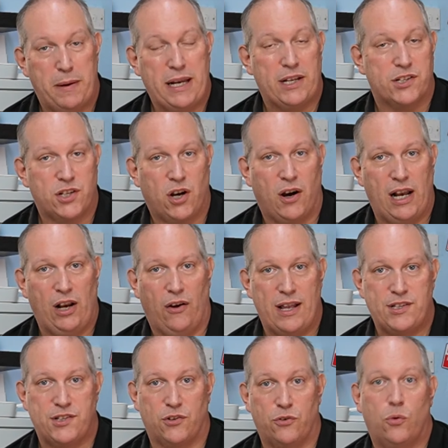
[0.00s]
biggest
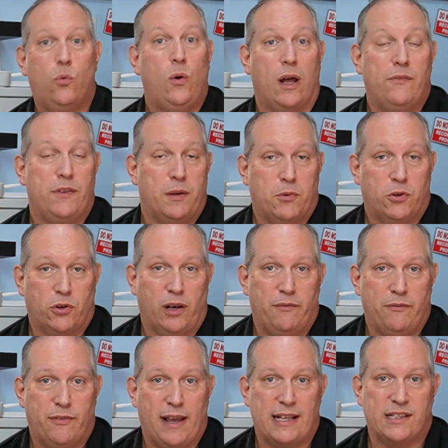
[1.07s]
highlights on all over your model
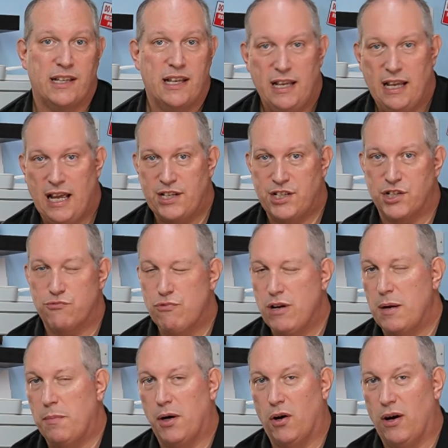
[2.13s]
in fact, and just
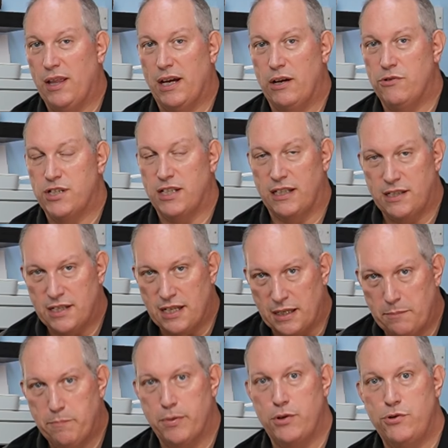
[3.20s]
reapply those
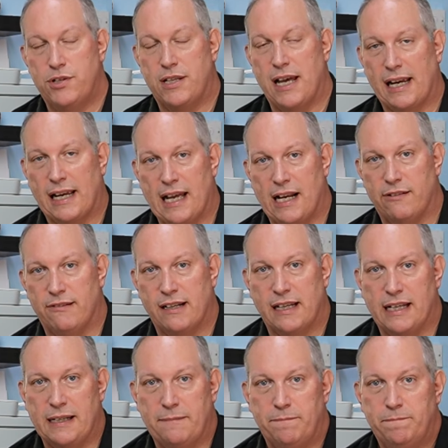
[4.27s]
to boost that colour
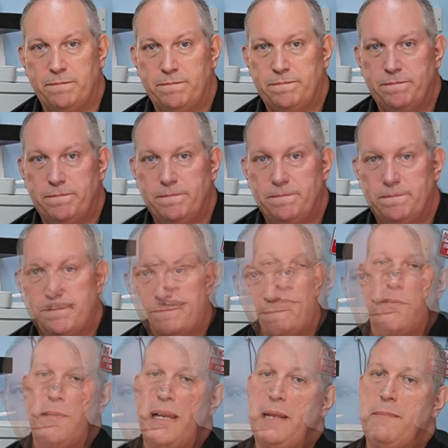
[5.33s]
again. Now,
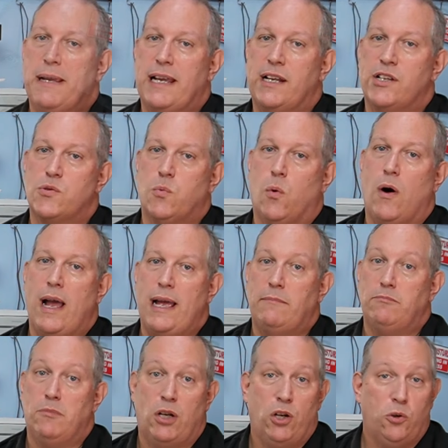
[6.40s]
for many beginners, white,
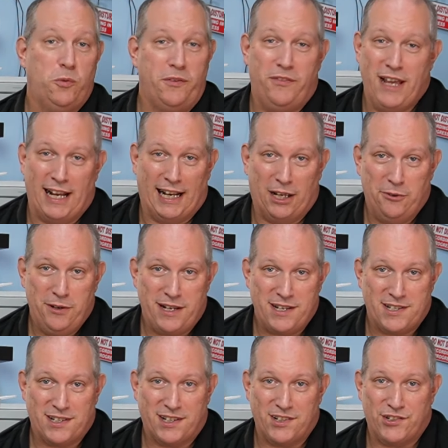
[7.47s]
along with yellow,
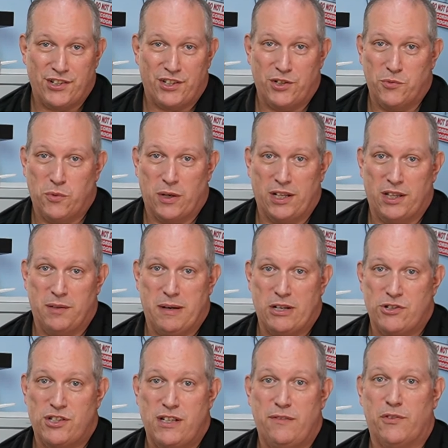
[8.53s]
is considered one of the
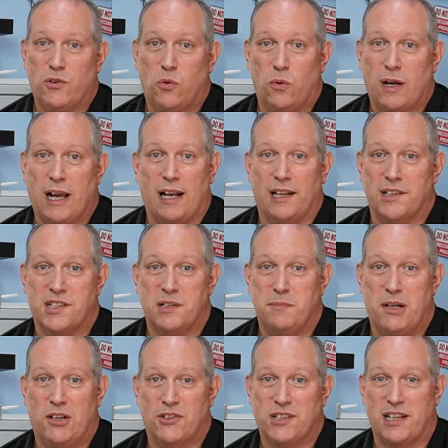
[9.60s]
most difficult colours to
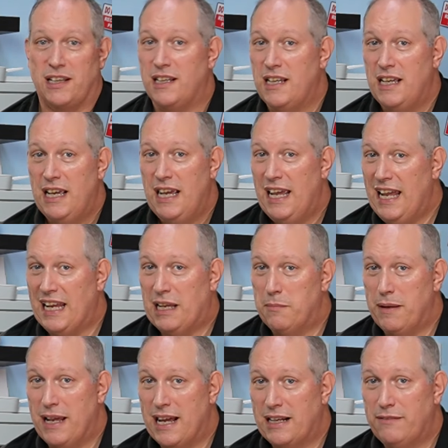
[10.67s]
master. It can
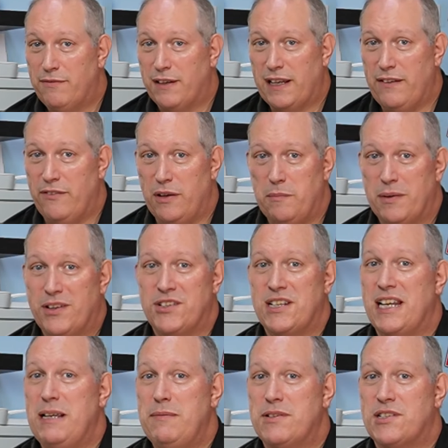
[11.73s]
be unforgiving because
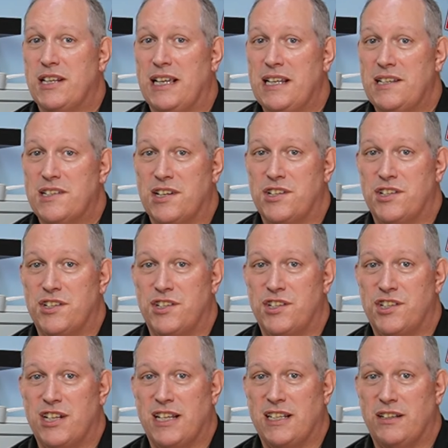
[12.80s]
any mistake, such as a
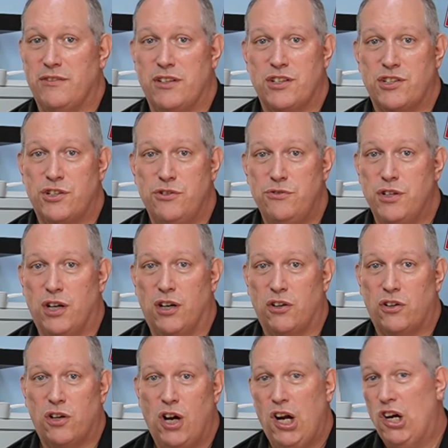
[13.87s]
shadow that's too
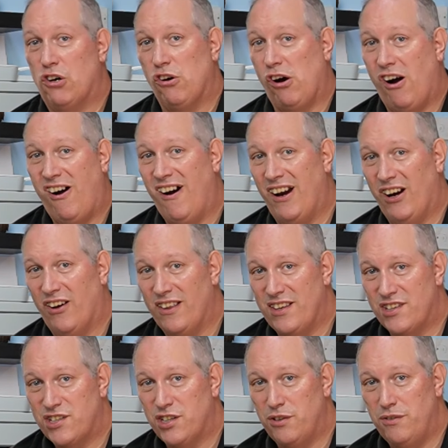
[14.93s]
dark or a highlight
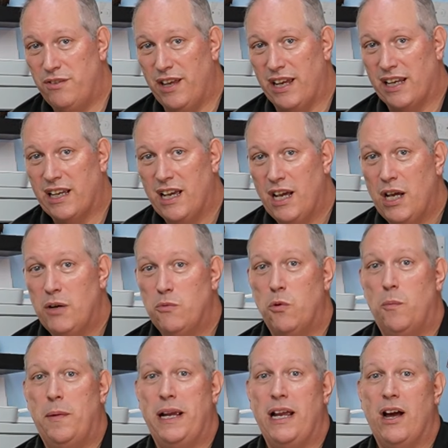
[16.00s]
that's too thick,
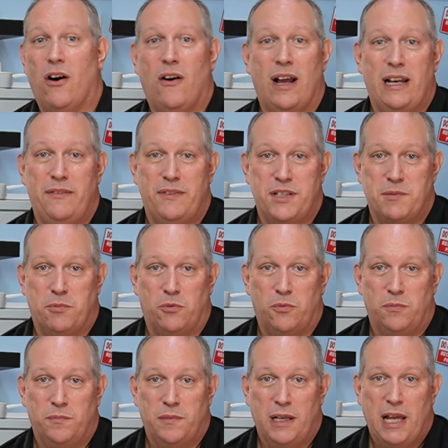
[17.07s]
will be highly visible.
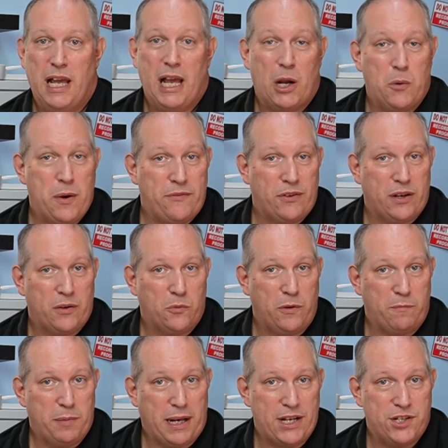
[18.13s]
However,
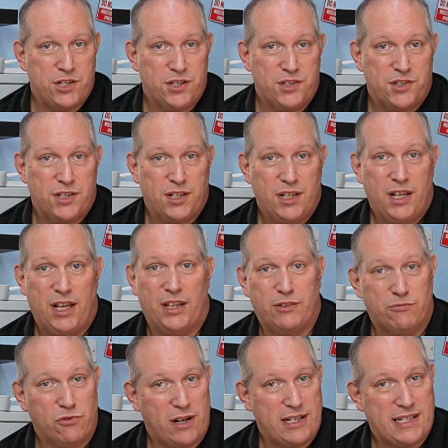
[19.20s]
with patience and
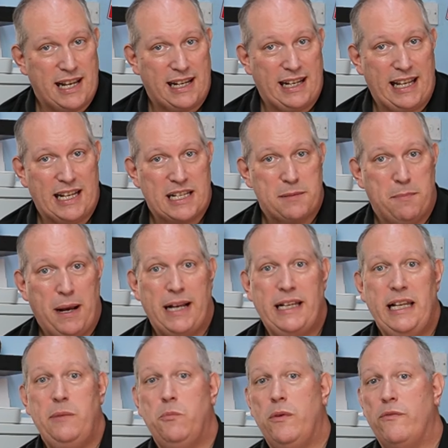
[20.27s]
the right techniques,
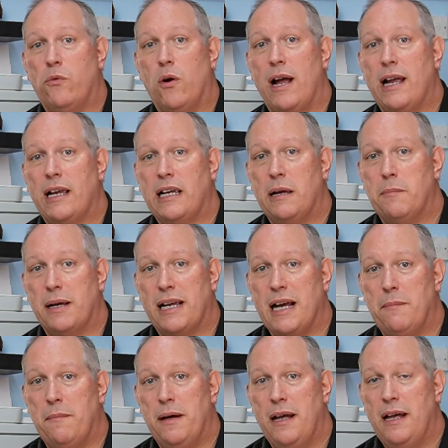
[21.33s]
painting with white can
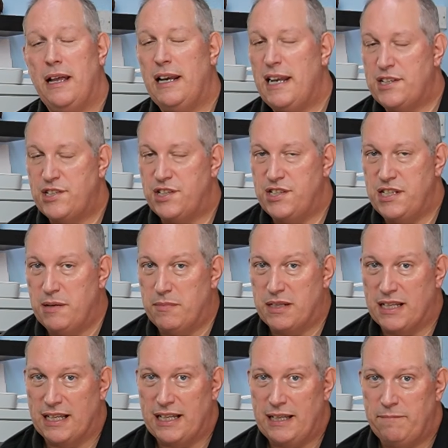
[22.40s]
become less
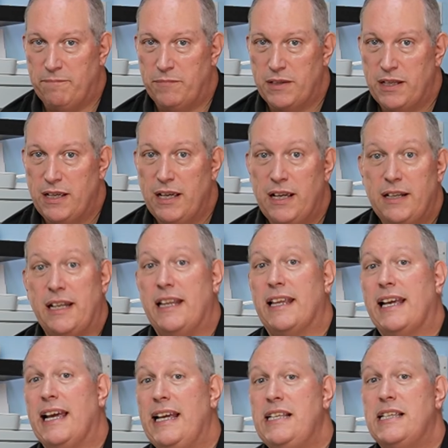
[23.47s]
intimidating. Now, the
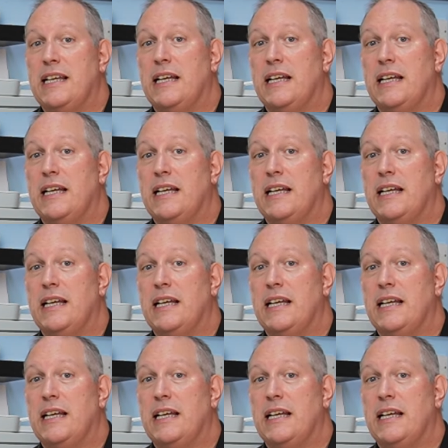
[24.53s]
key